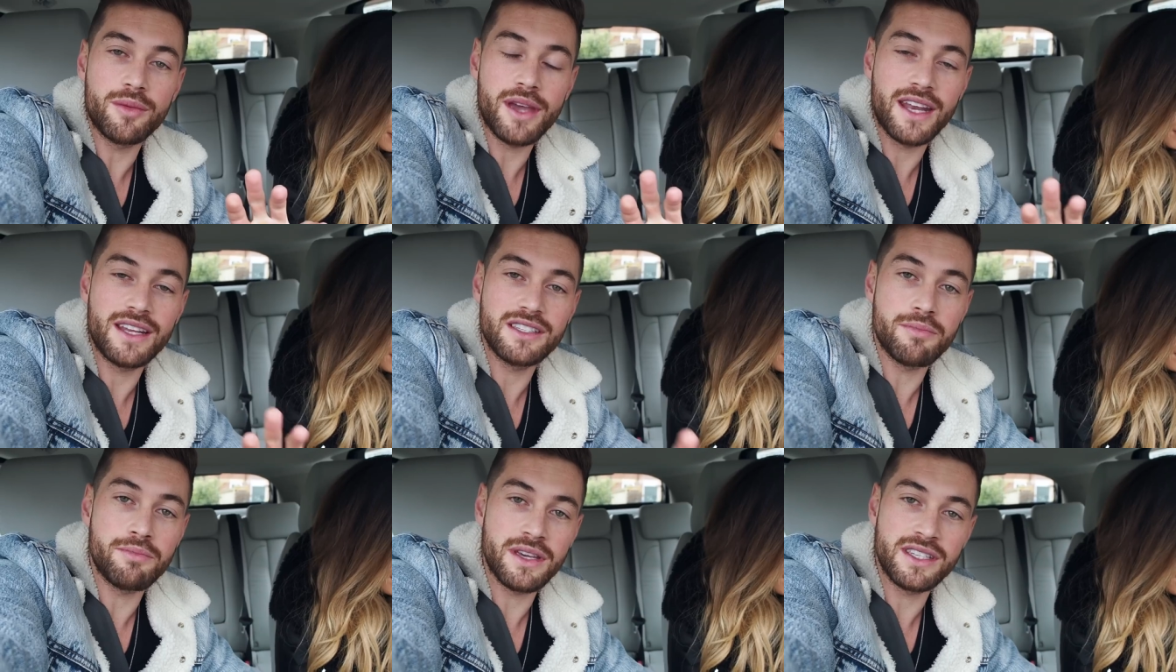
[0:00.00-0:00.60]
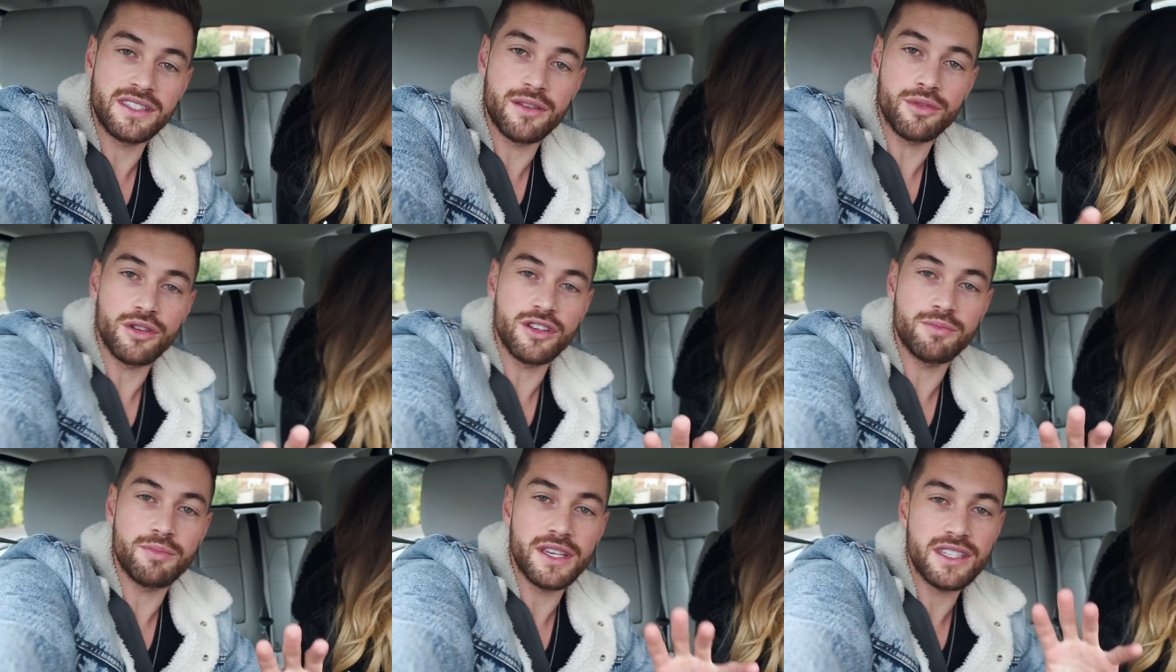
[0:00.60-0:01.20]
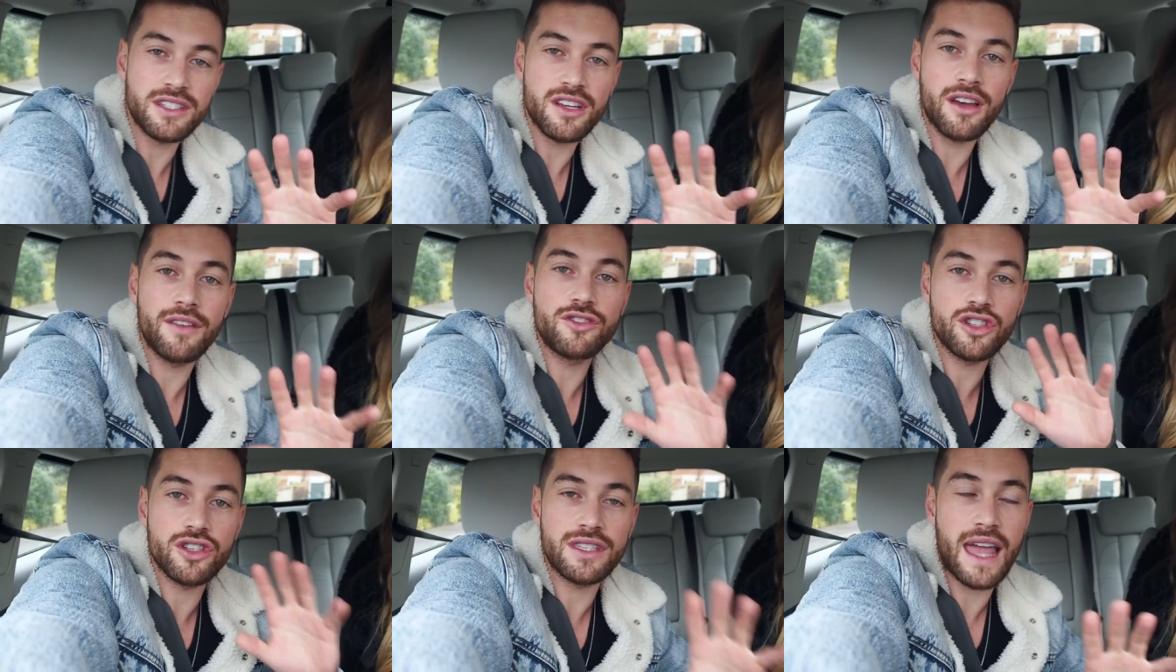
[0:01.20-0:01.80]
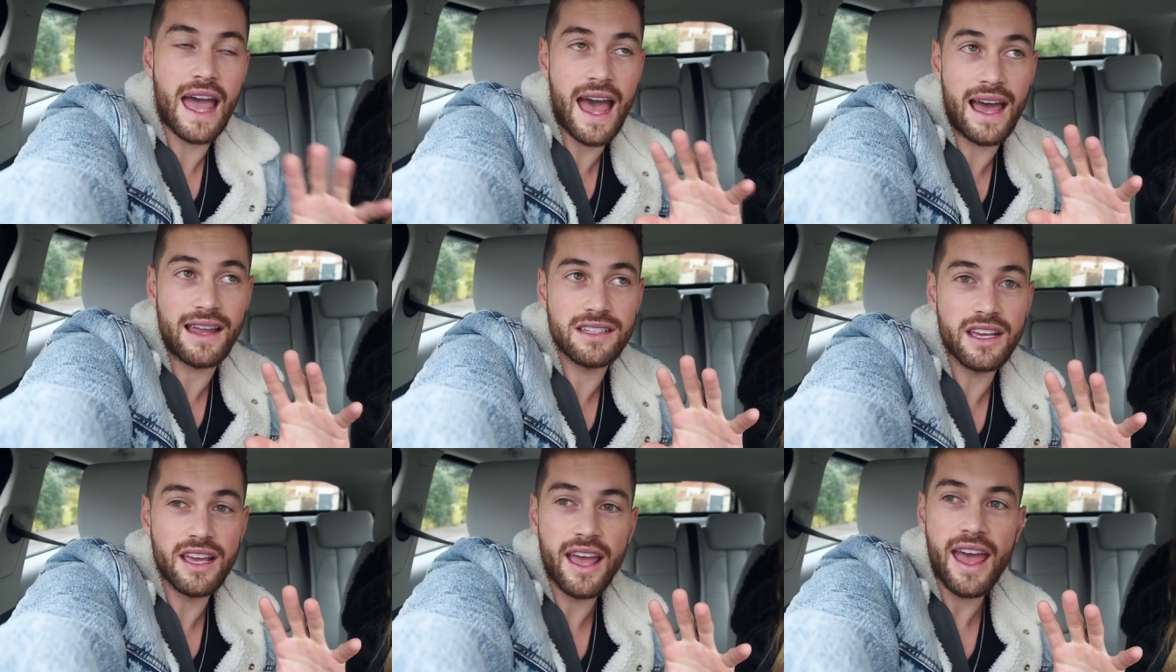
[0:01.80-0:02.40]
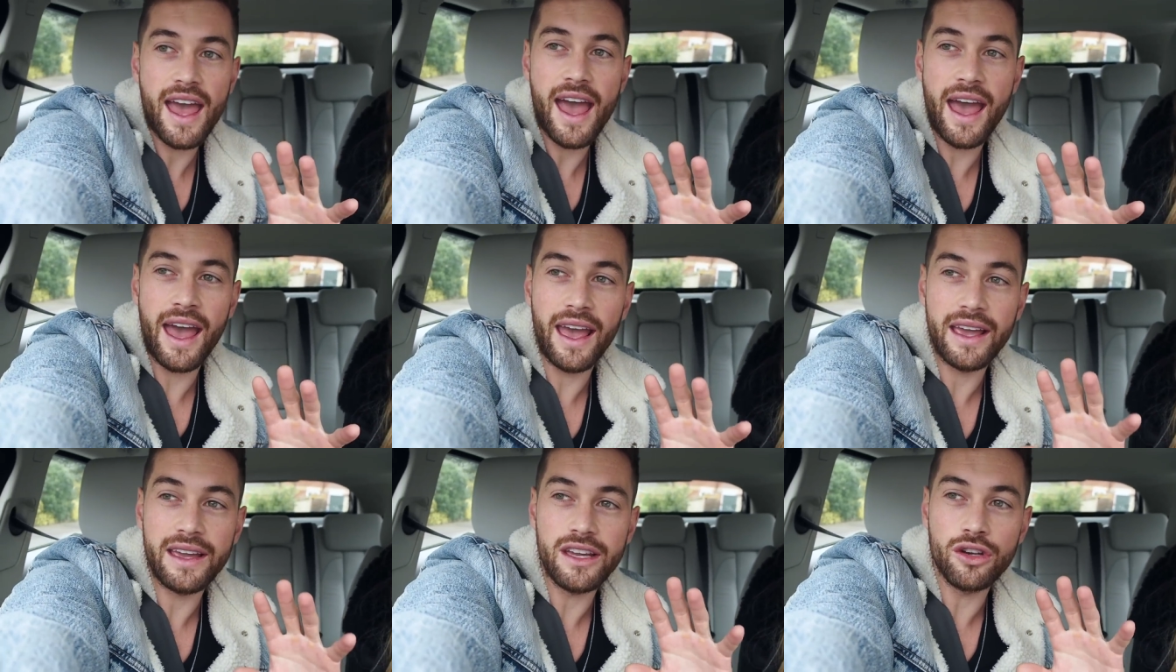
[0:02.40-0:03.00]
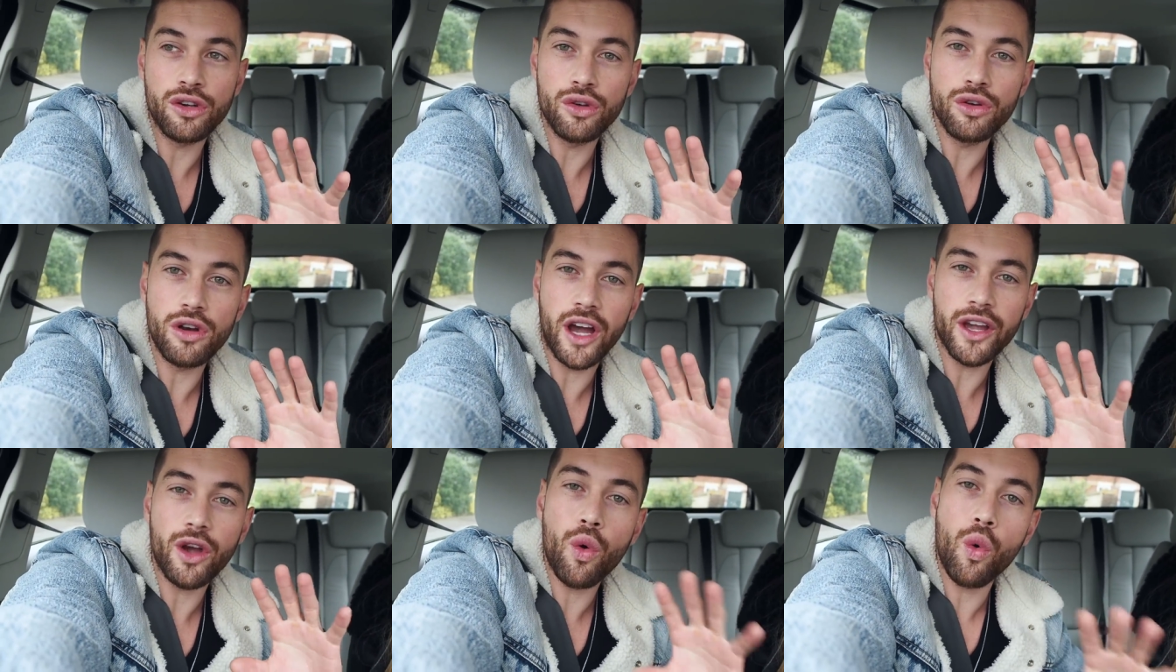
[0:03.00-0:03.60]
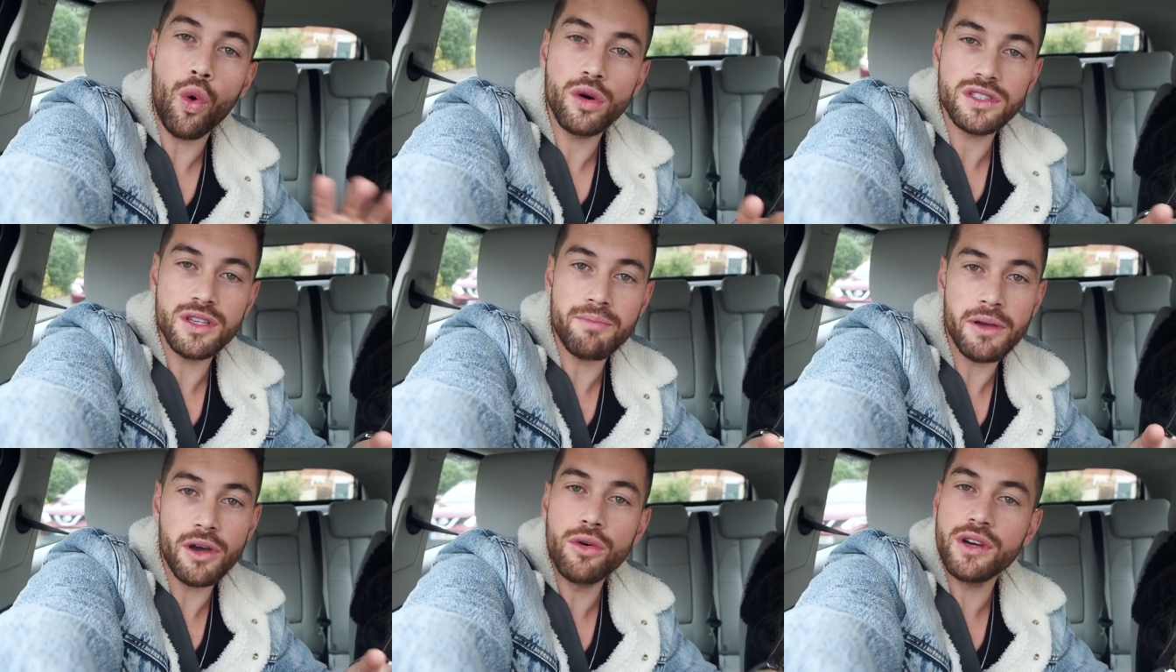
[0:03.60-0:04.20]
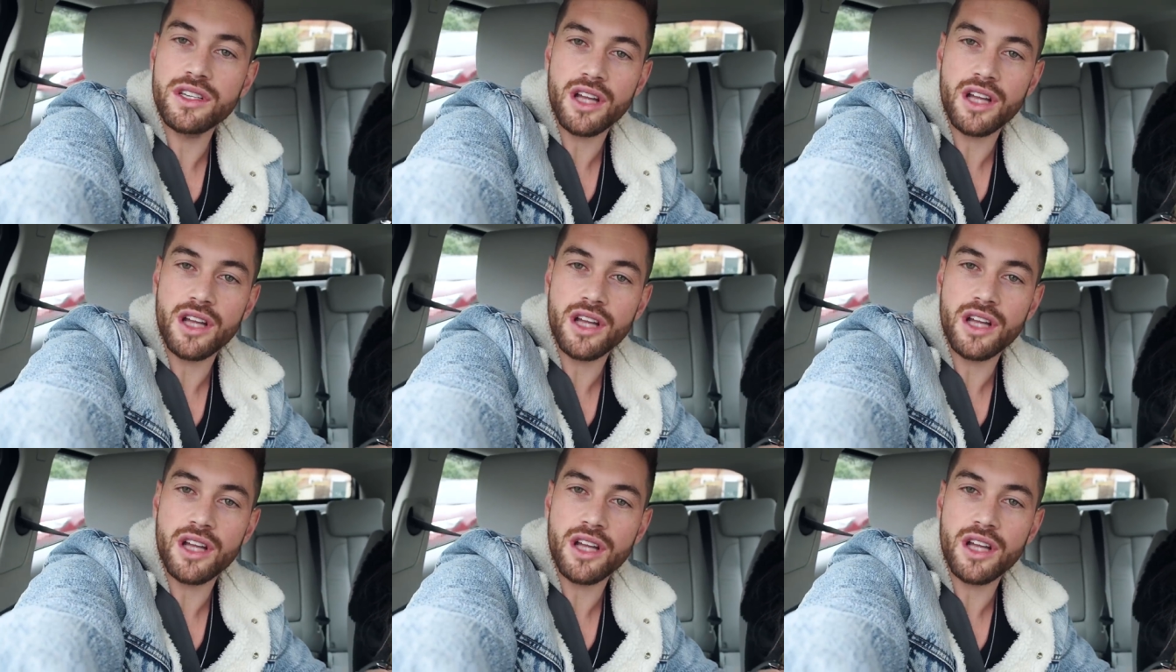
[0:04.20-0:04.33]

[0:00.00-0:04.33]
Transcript: to be heading to Bicester because Bicester have just had a new like quarter built.